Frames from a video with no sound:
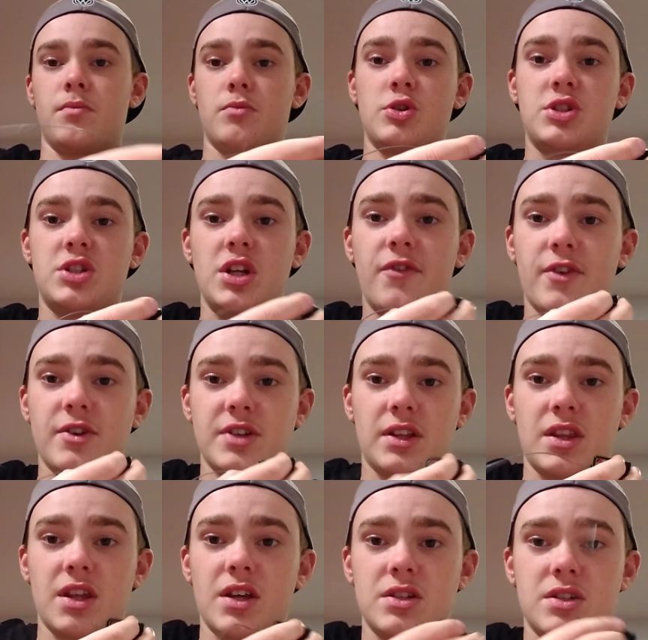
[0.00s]
Receivers like
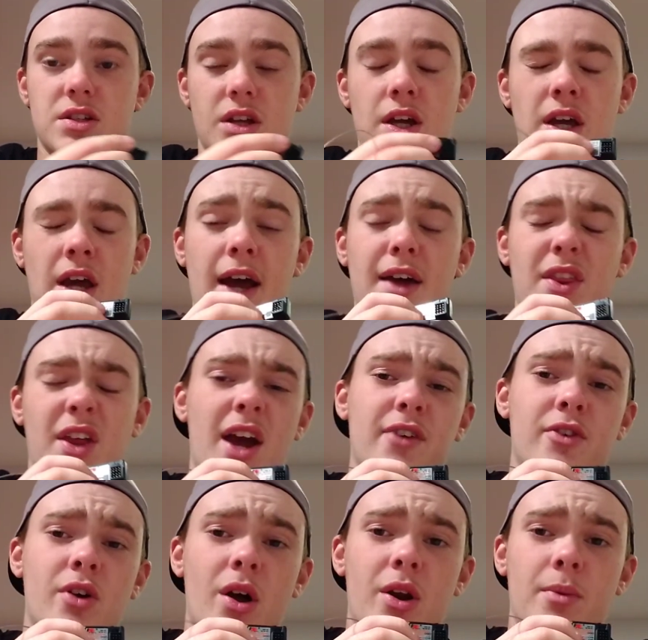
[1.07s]
this, they
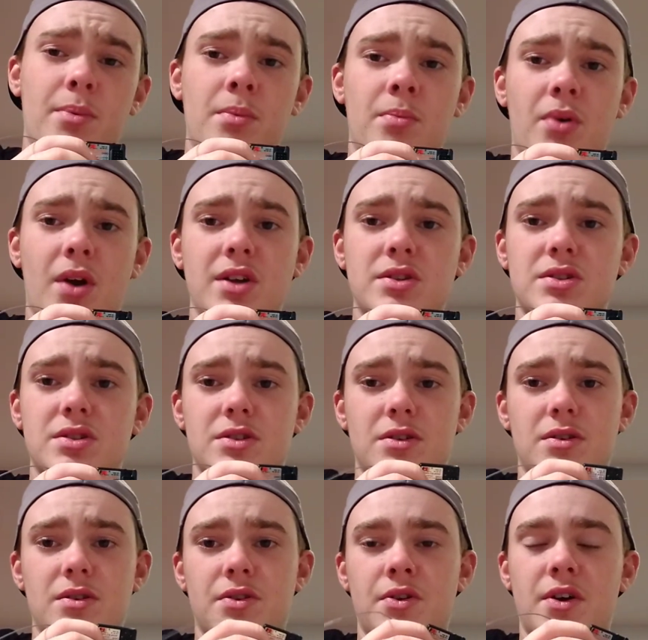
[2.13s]
have gone up in price.
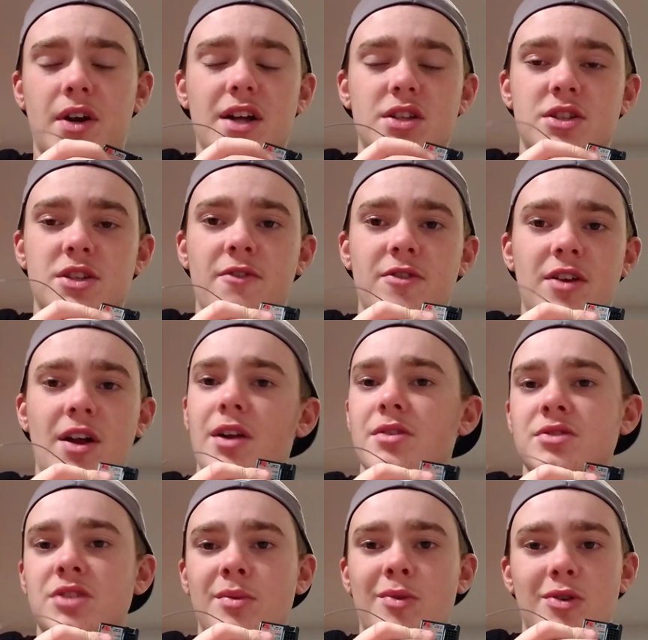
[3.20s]
They're not
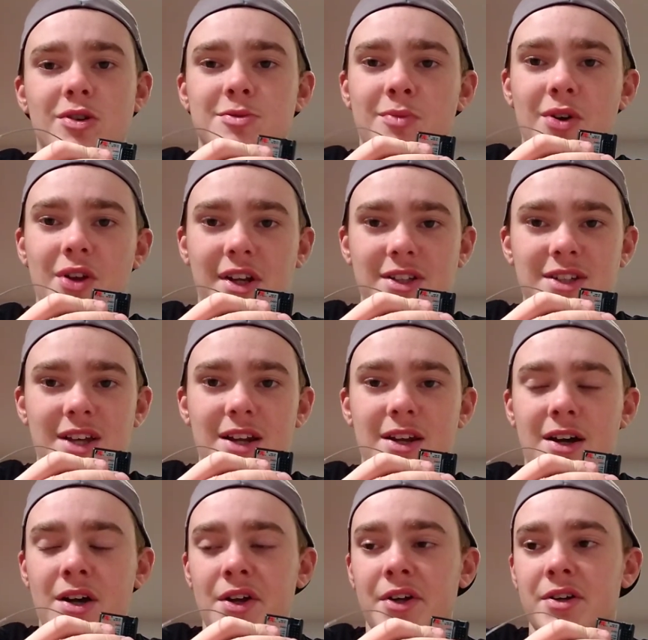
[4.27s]
$7 anymore. It's more like
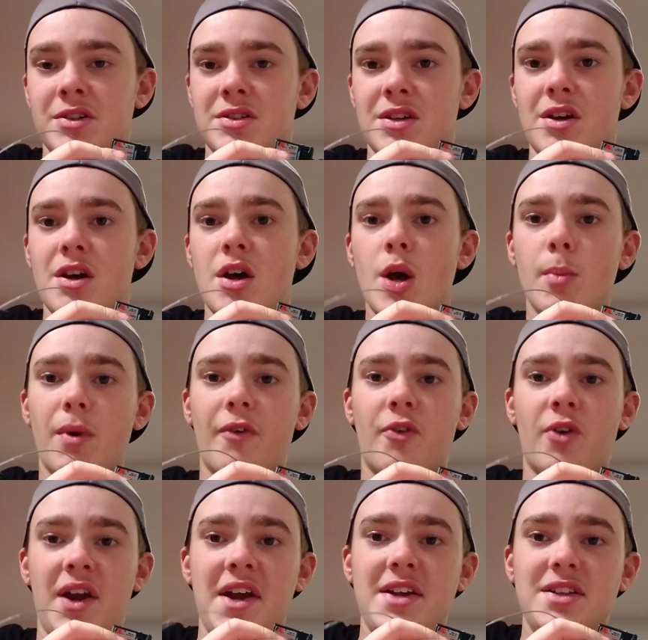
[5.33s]
$10. But
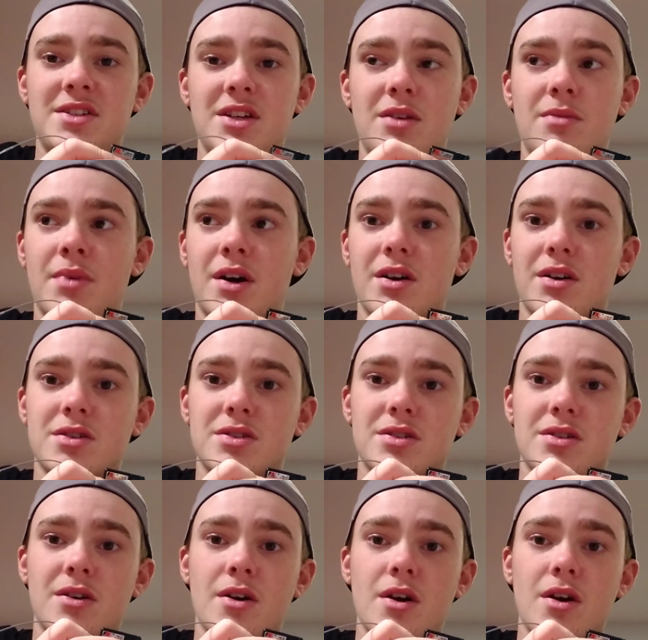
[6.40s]
for $18,
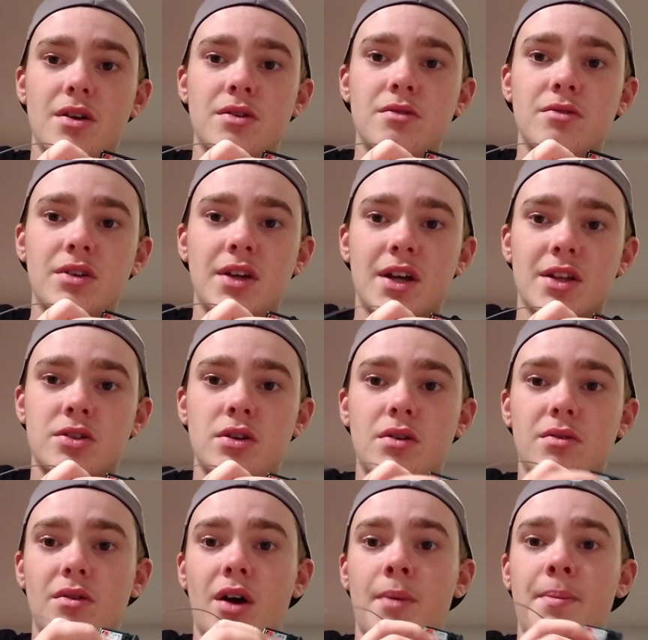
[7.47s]
you can get
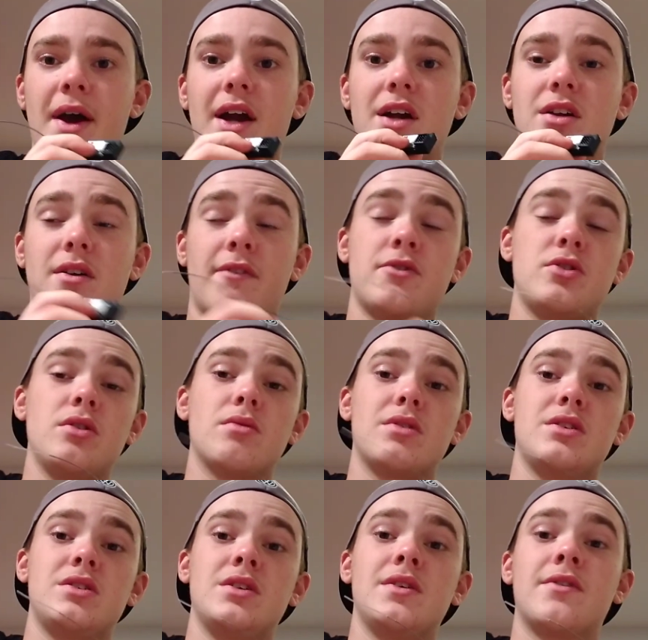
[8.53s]
a packet of 2
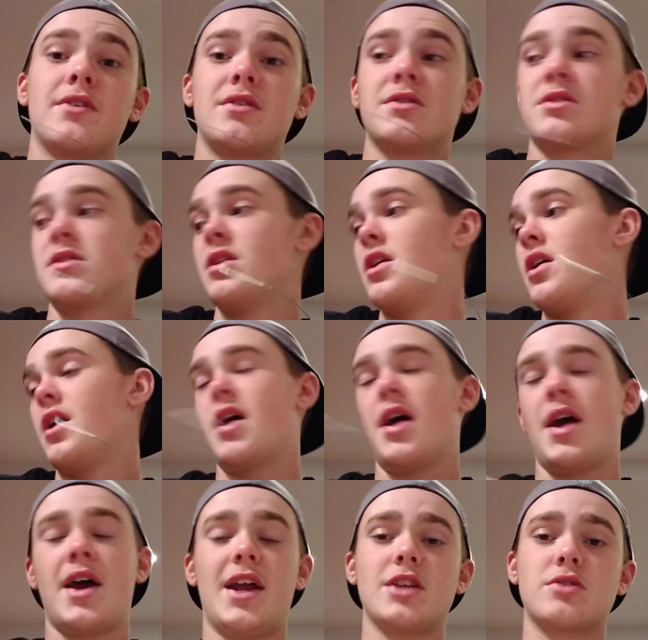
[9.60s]
receivers,
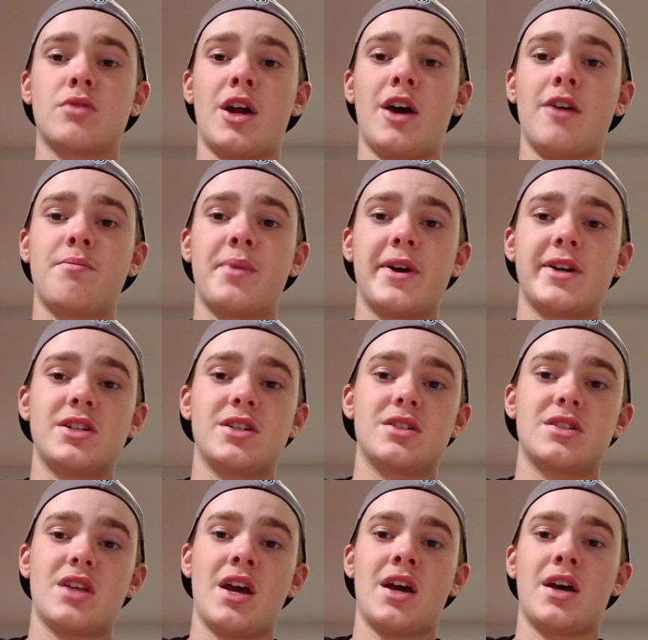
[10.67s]
and that's what I've
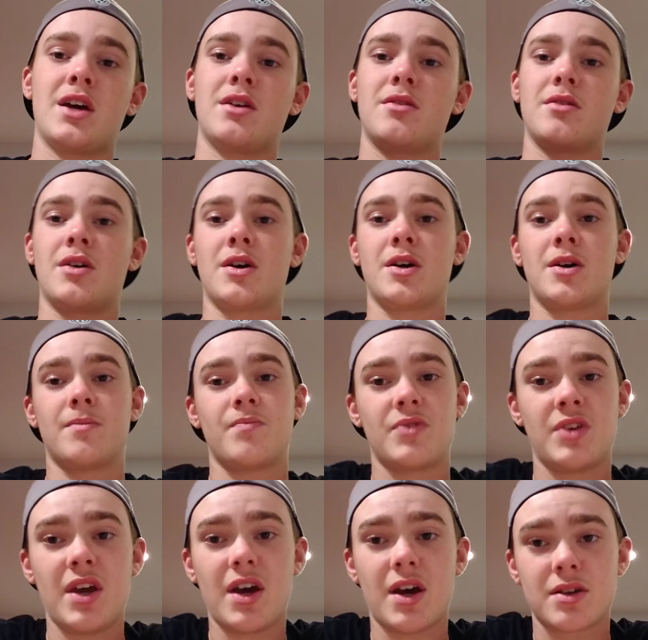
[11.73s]
purchased. And
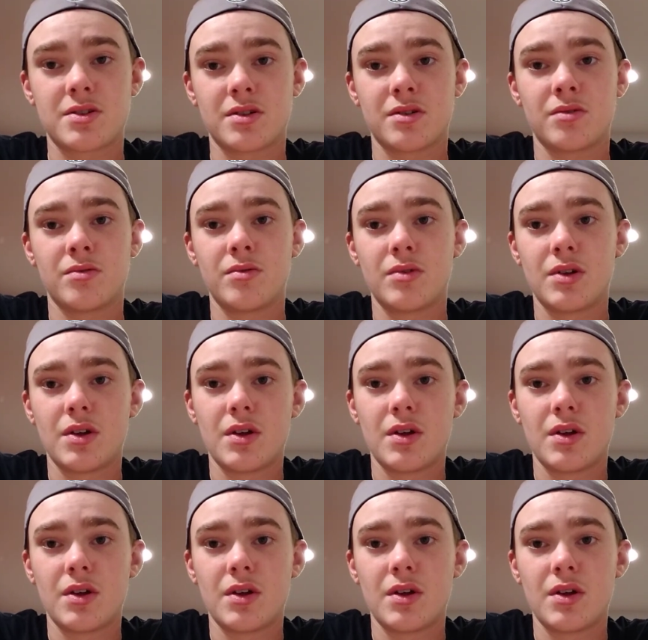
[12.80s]
yeah, so